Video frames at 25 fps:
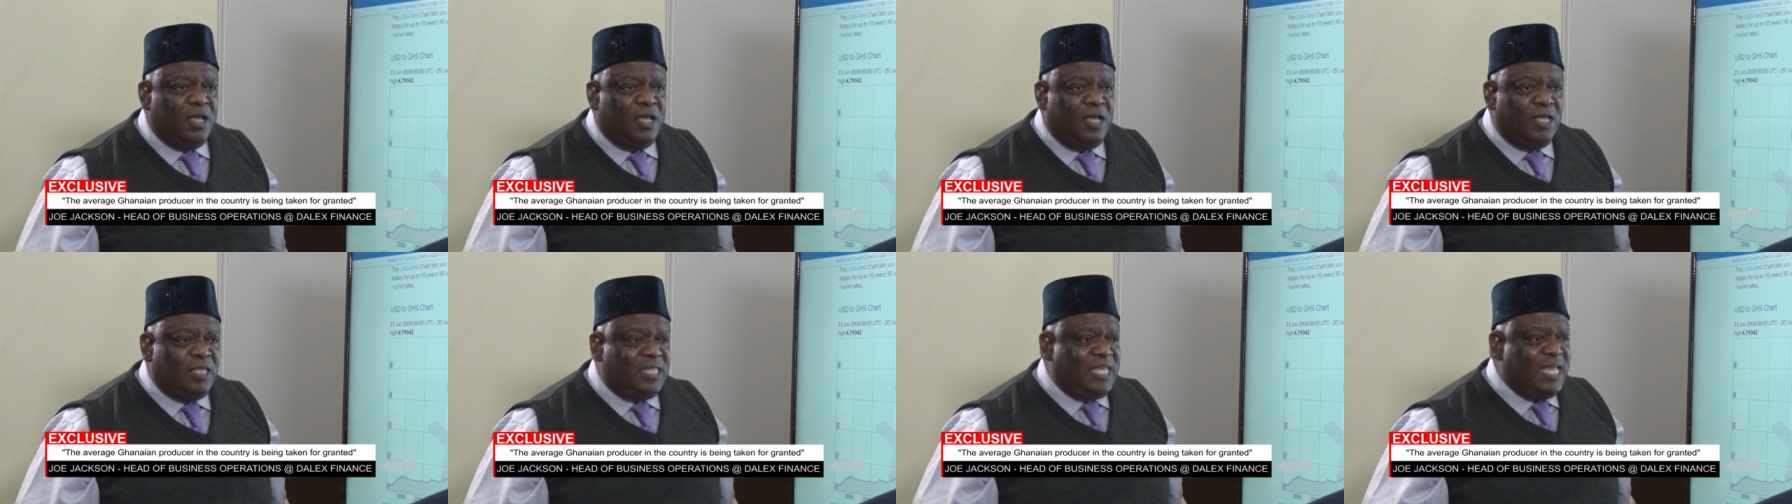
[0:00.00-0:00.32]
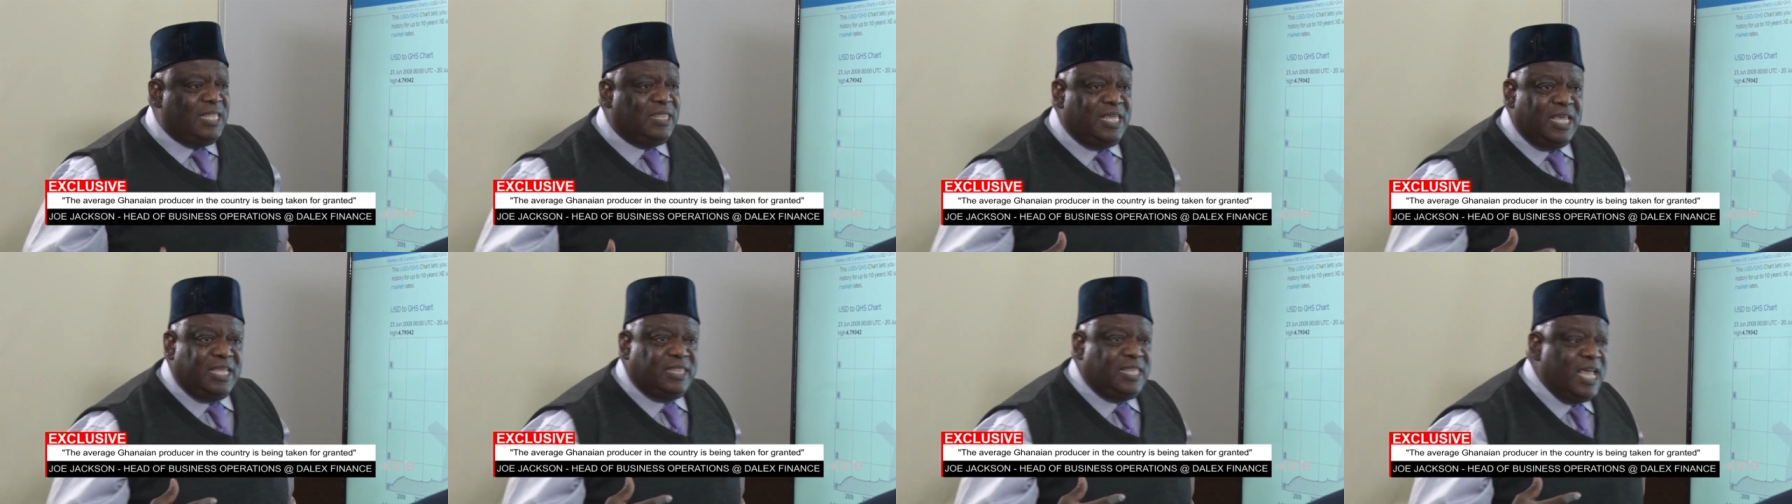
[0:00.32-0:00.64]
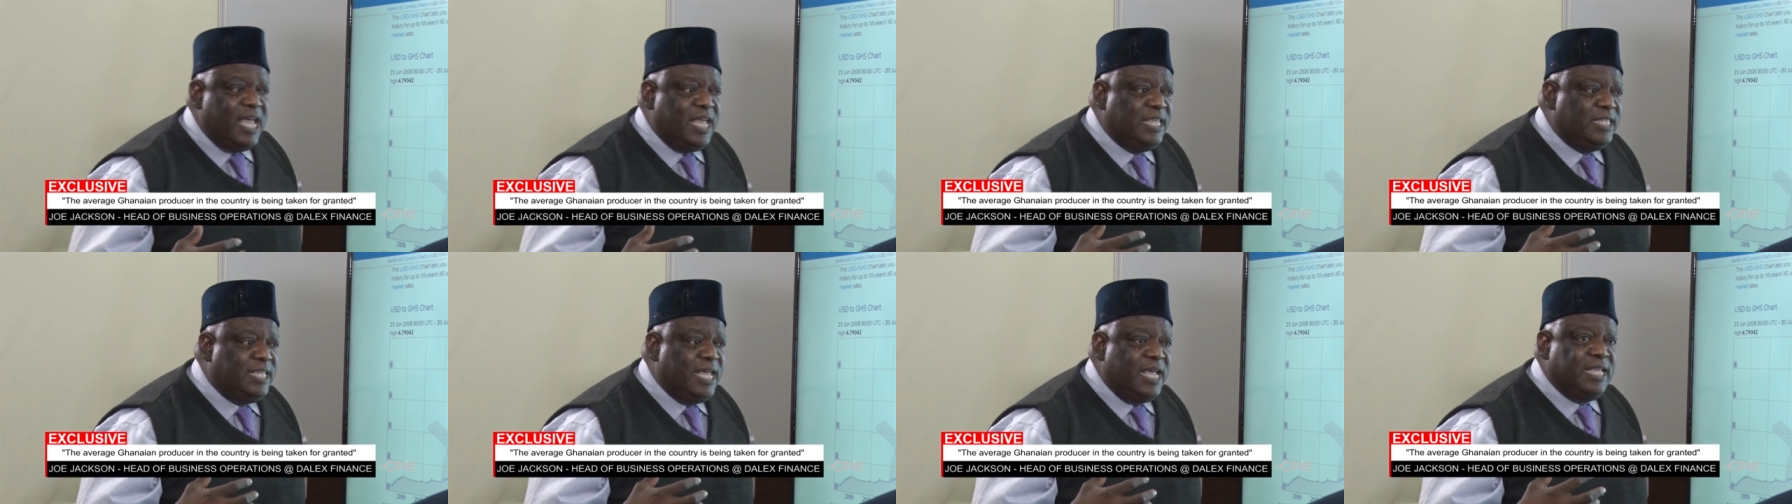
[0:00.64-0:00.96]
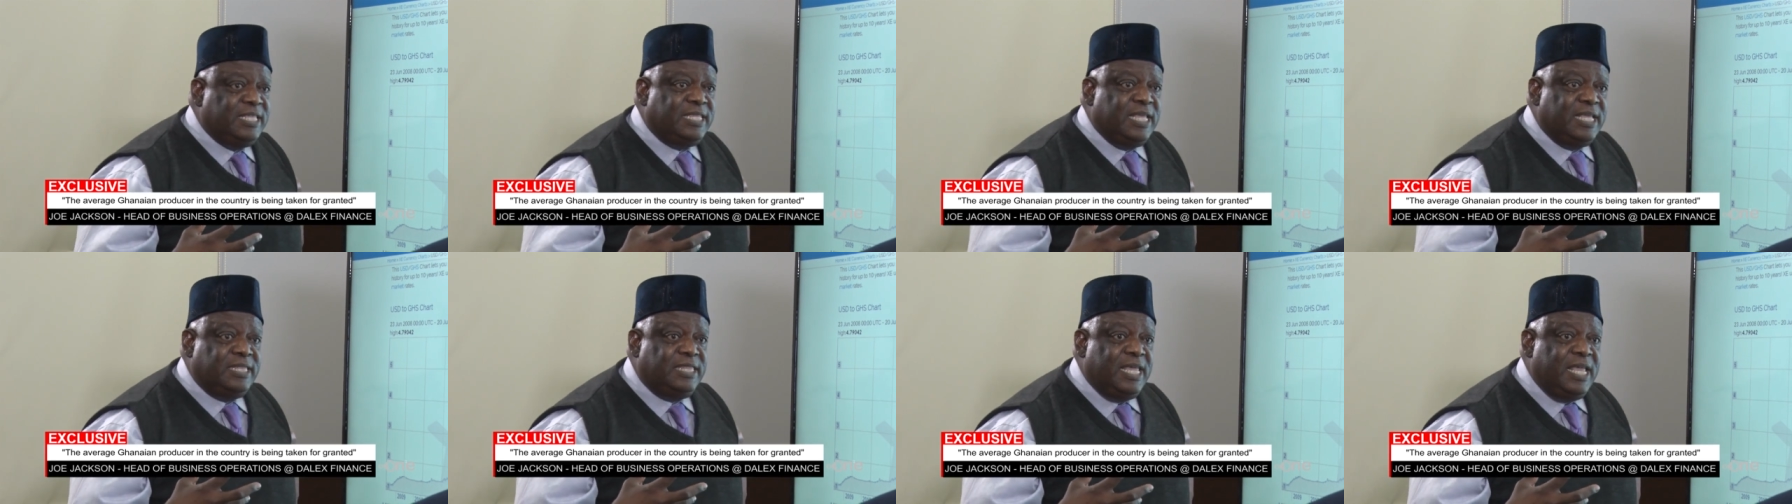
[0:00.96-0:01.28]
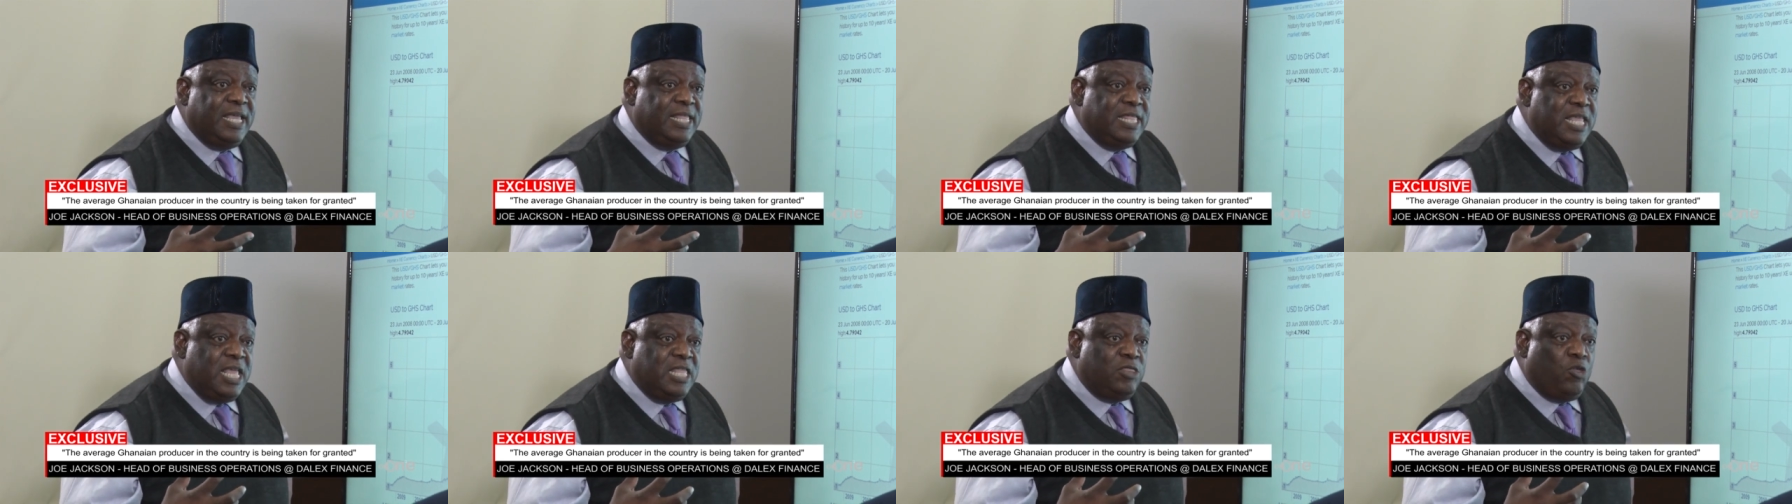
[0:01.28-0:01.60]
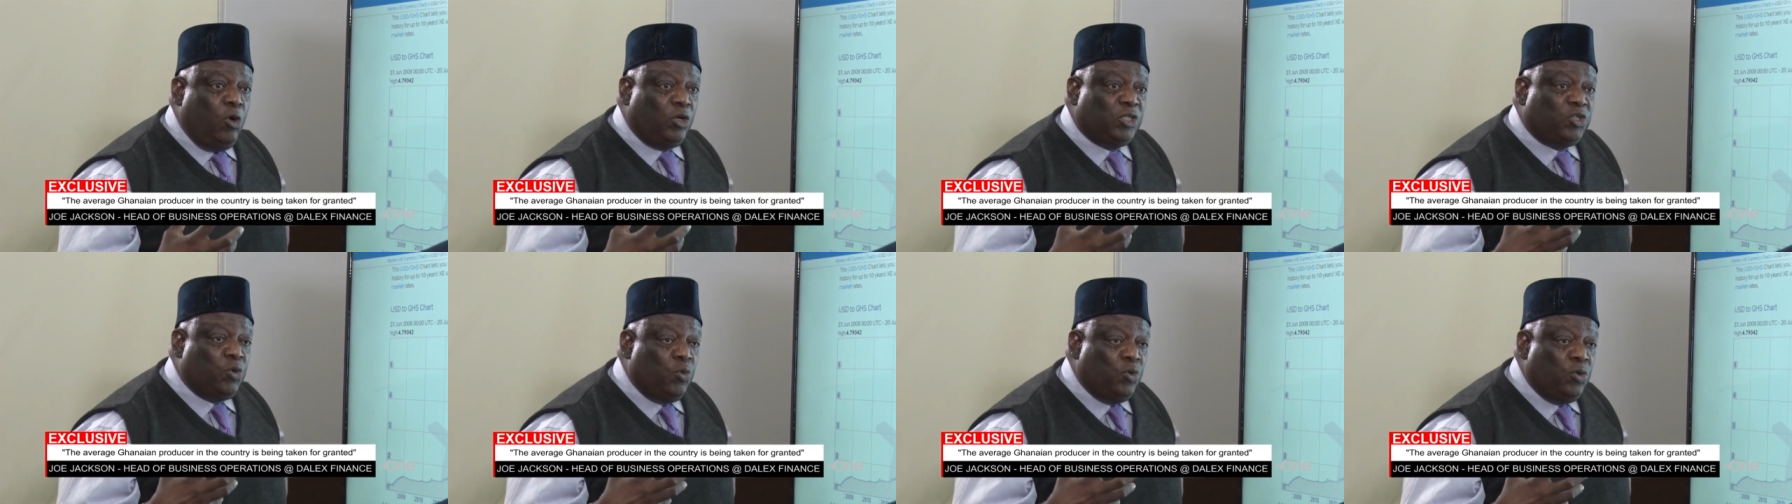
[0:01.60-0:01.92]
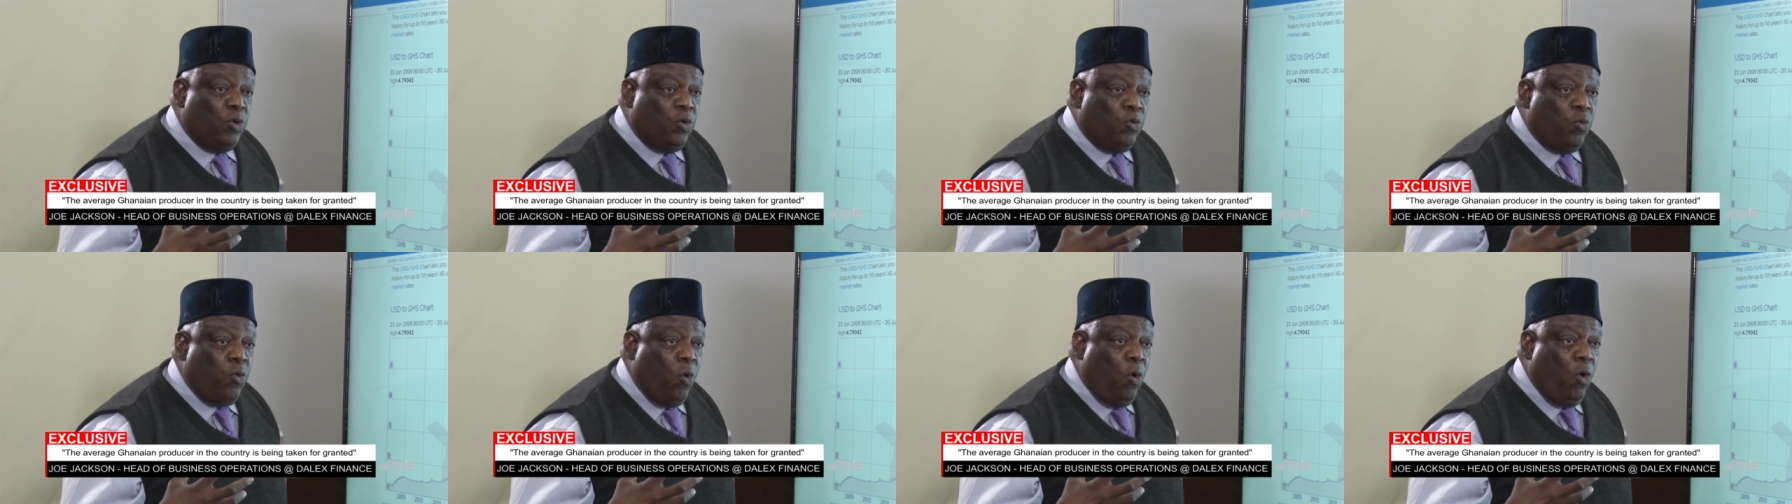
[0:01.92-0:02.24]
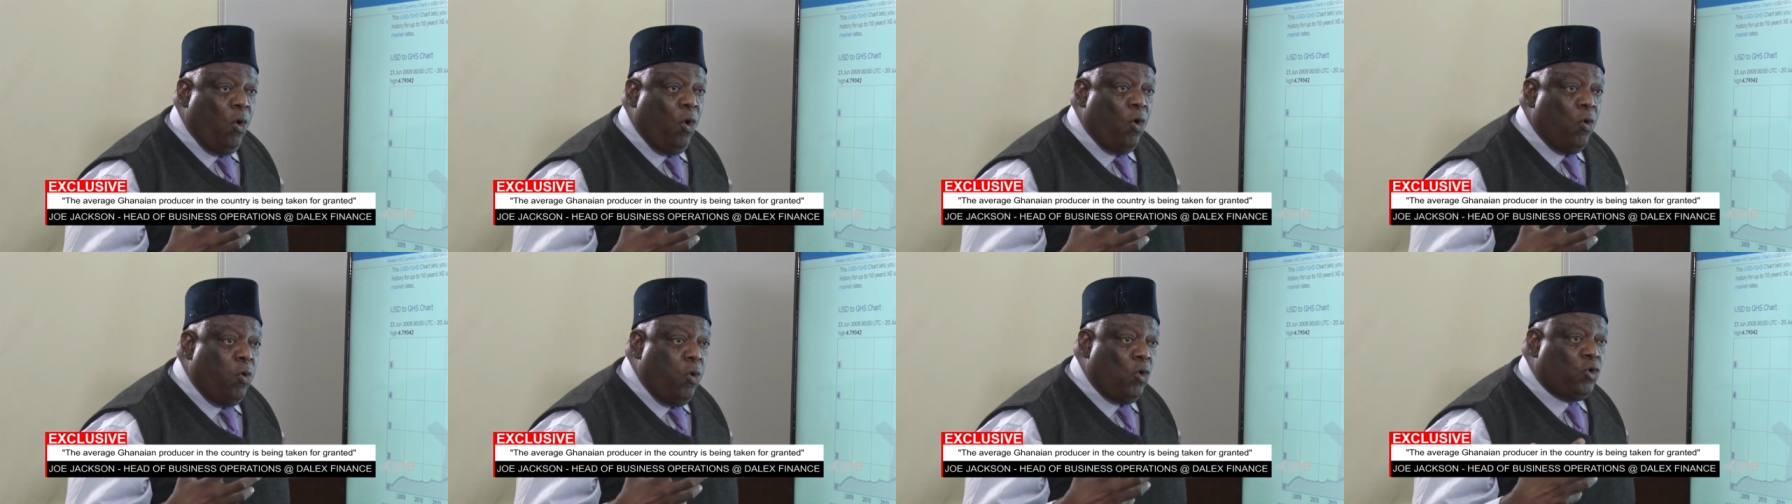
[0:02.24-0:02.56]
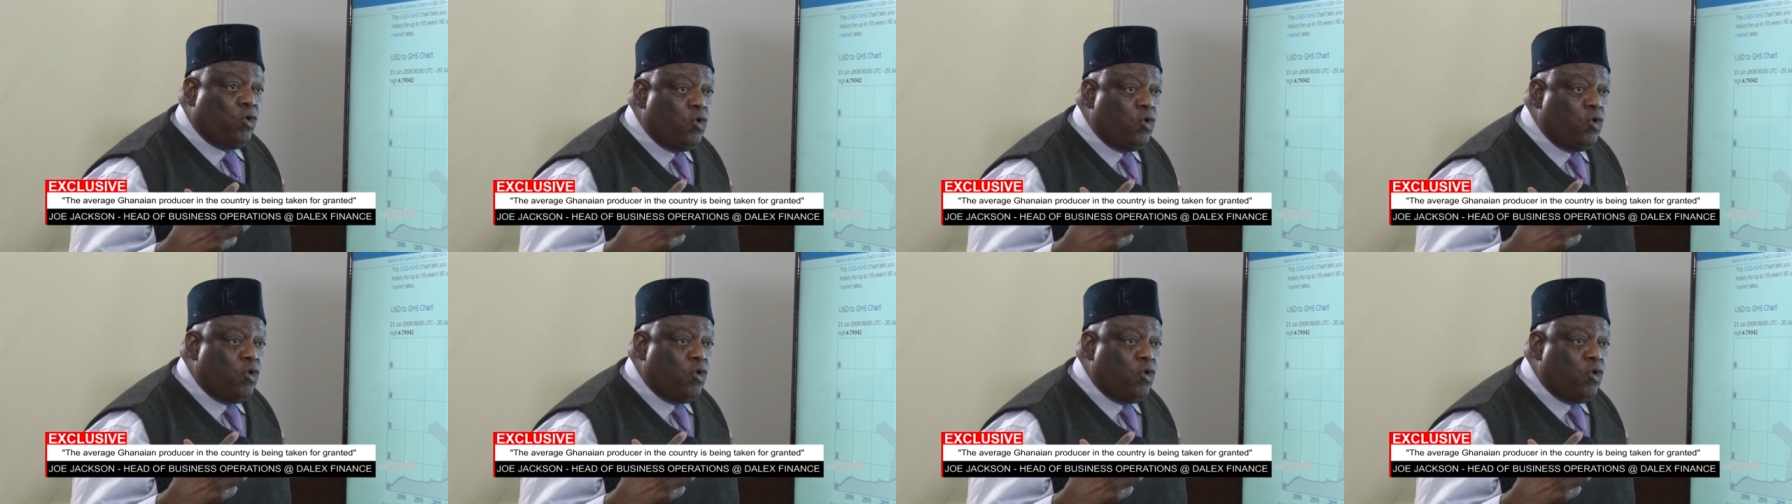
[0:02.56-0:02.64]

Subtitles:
Those who